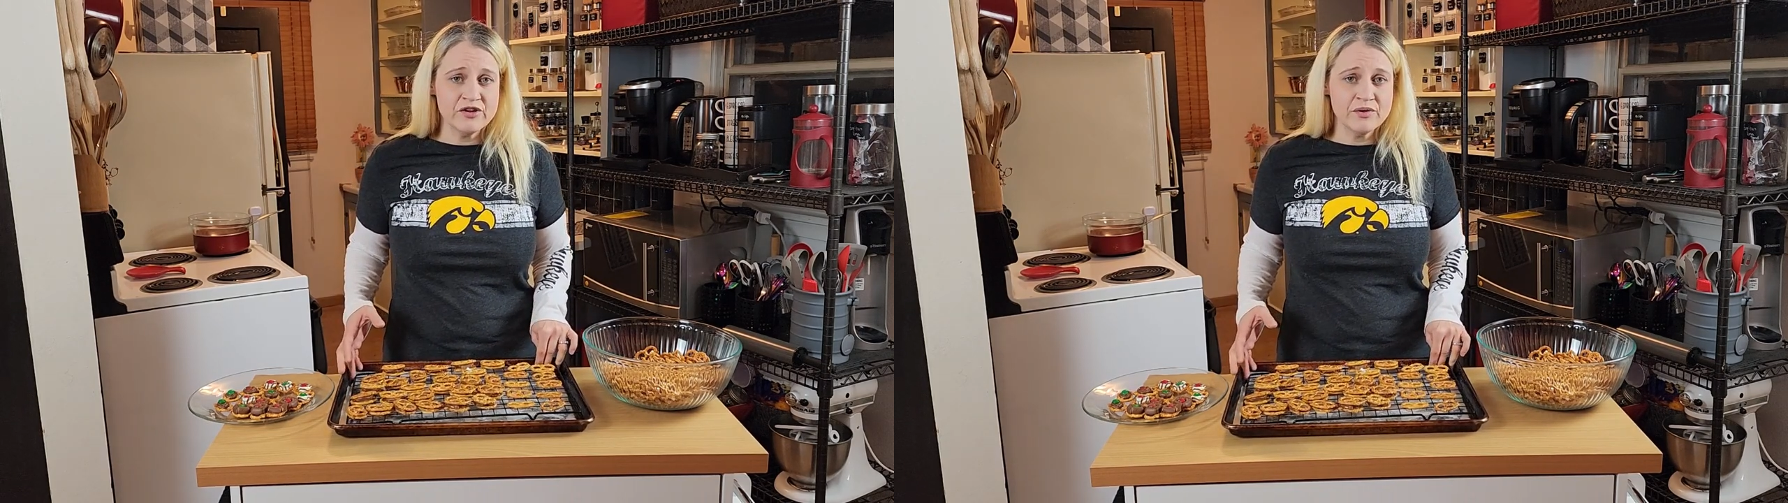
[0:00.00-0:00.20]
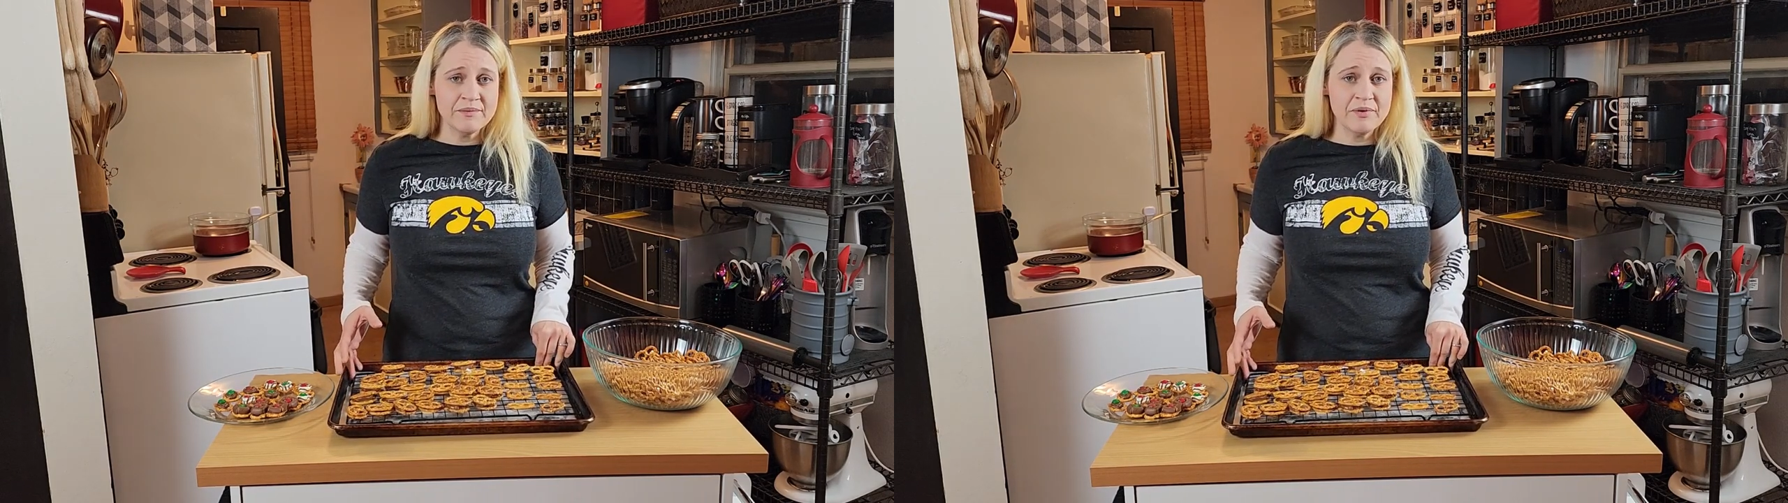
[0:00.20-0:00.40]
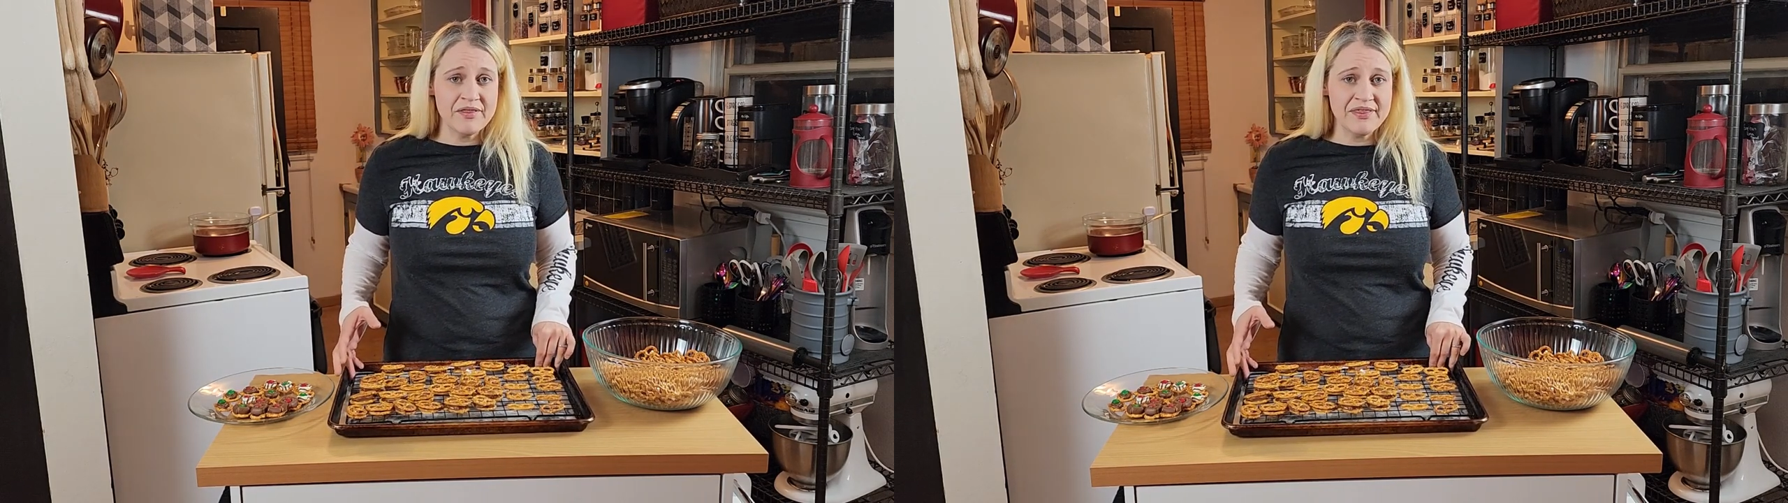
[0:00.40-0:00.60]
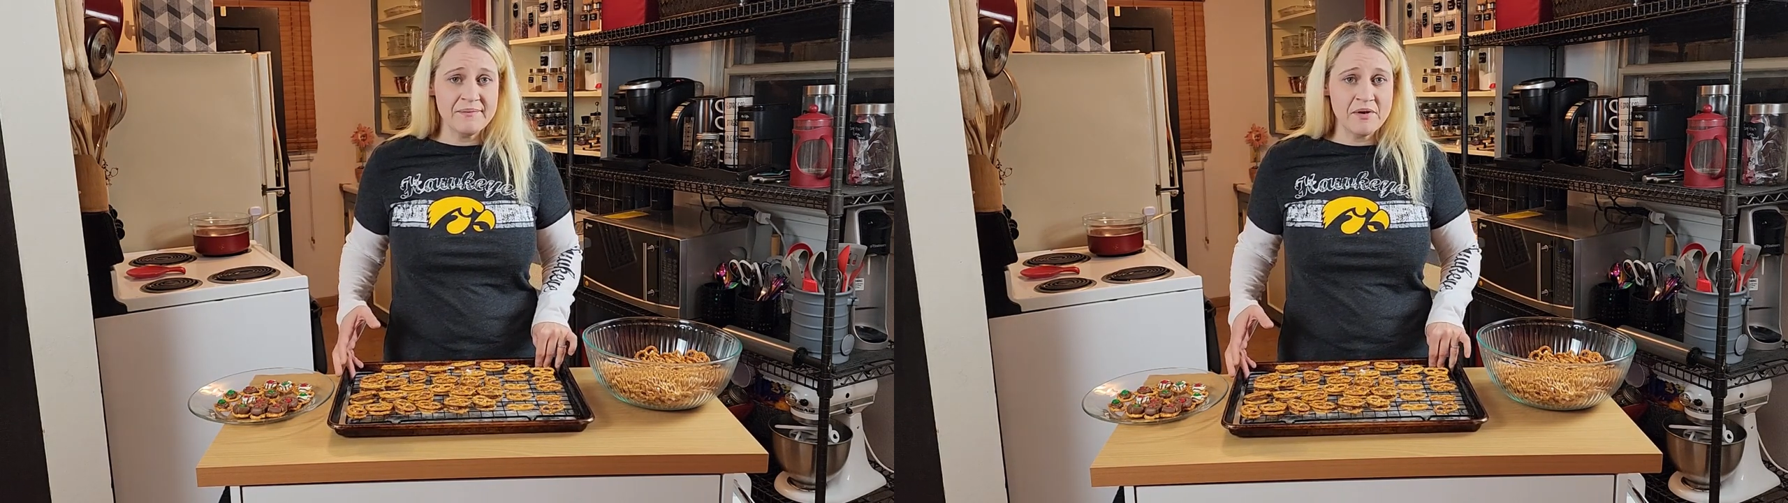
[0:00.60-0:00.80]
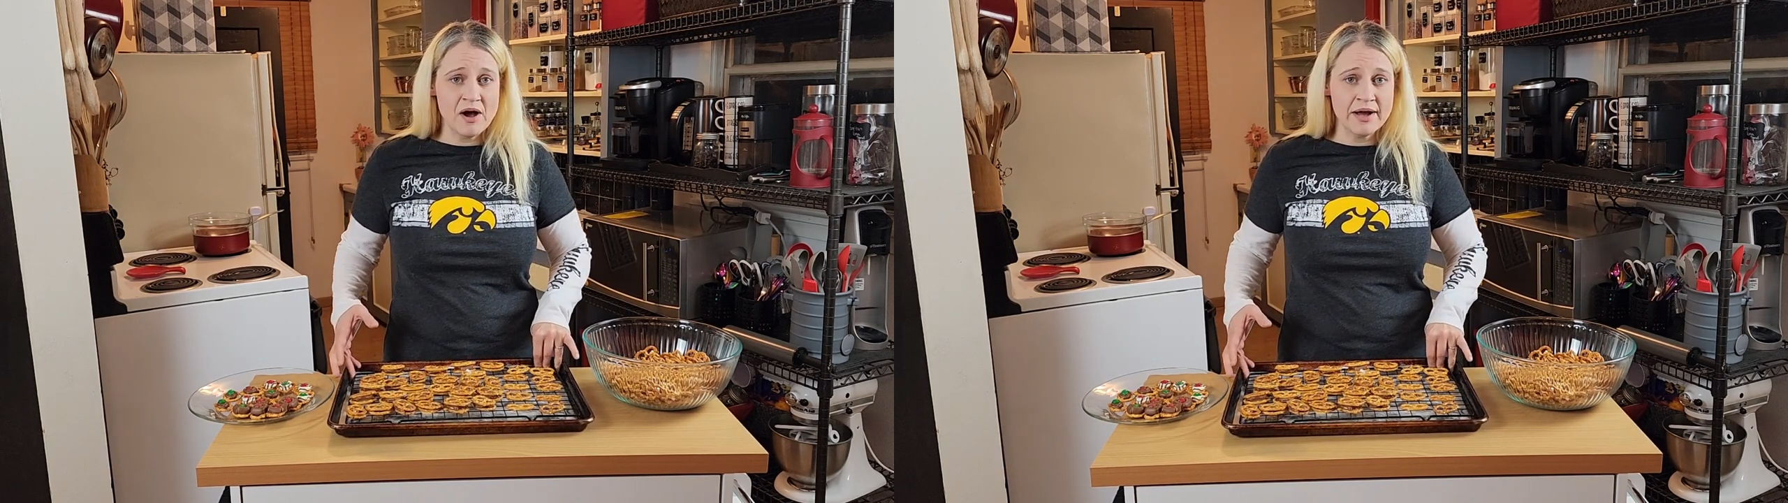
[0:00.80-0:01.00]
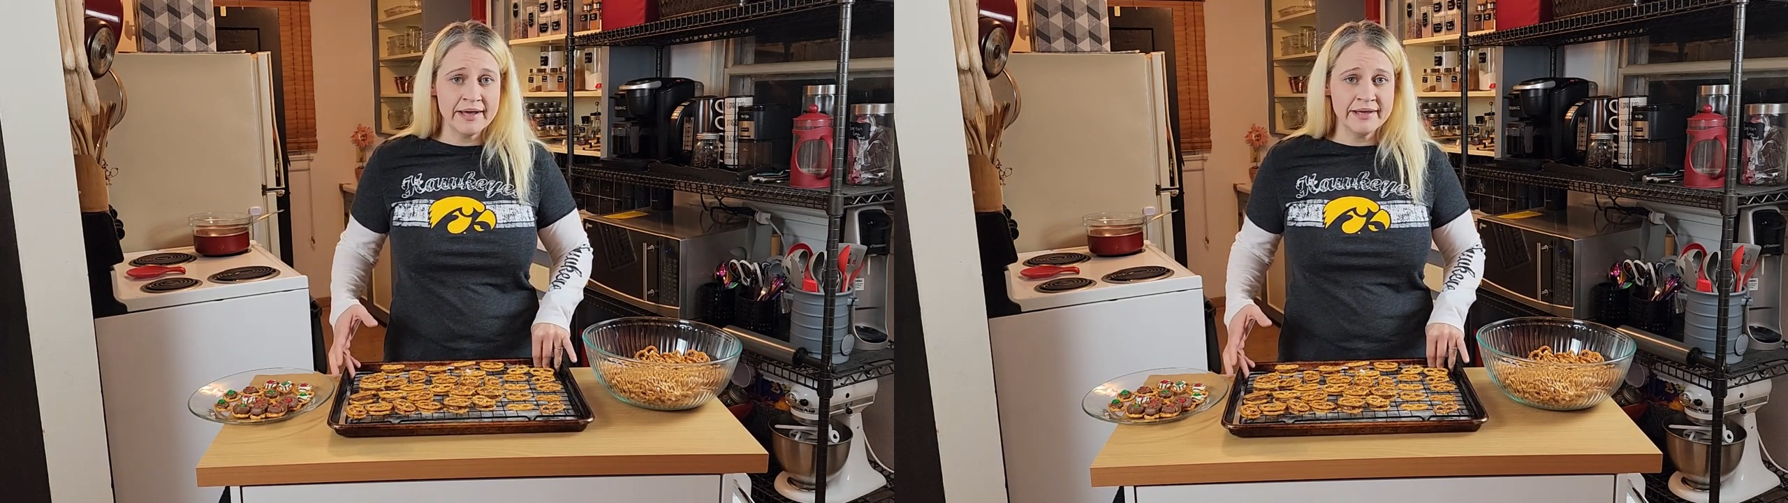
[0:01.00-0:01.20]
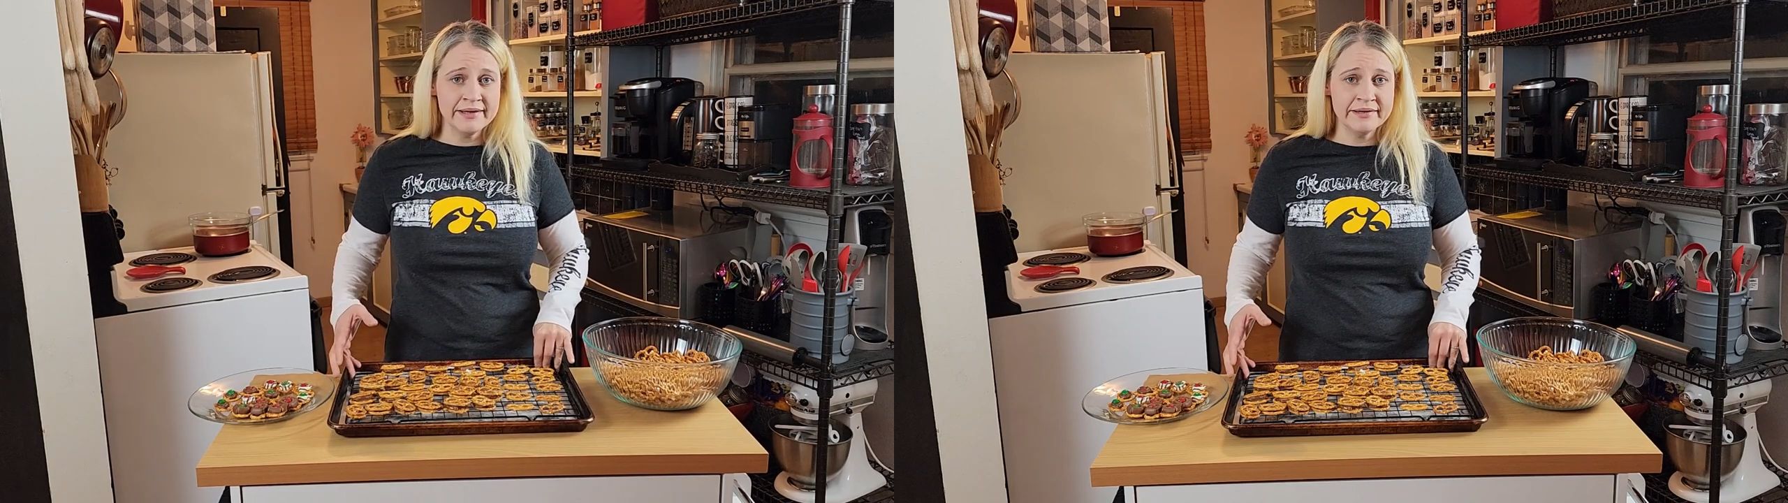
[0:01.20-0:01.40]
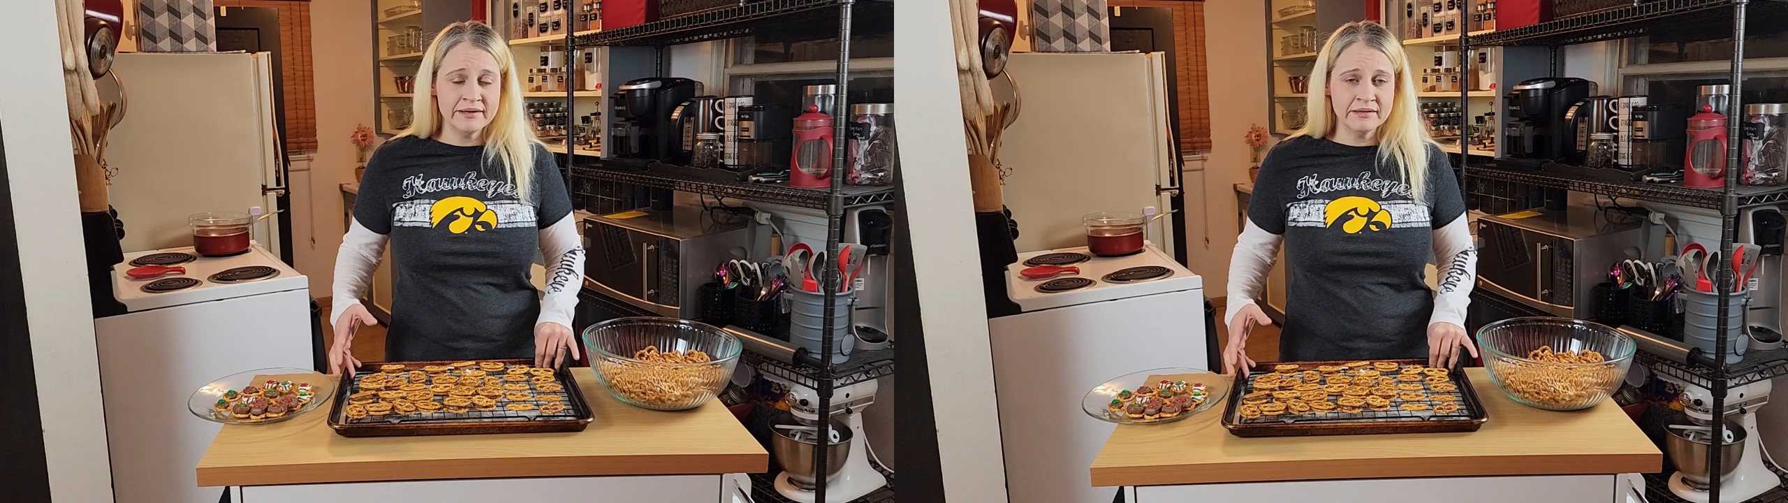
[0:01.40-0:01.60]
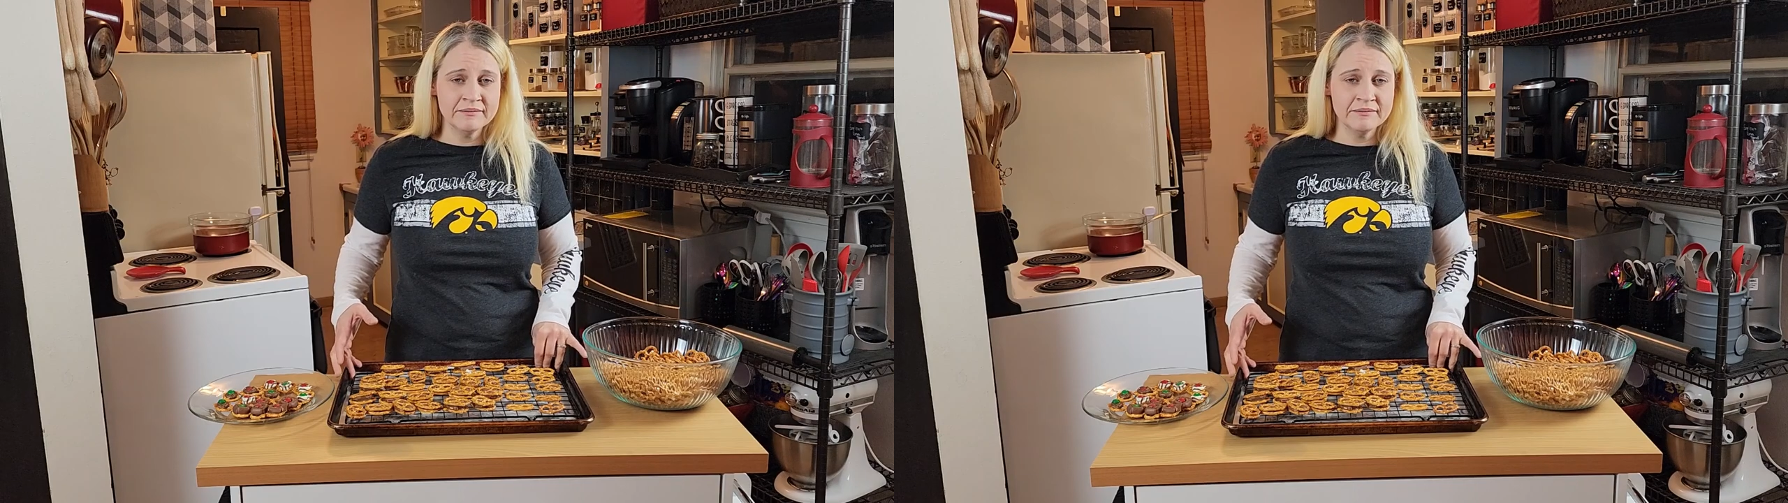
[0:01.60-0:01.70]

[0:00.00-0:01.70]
you can put them on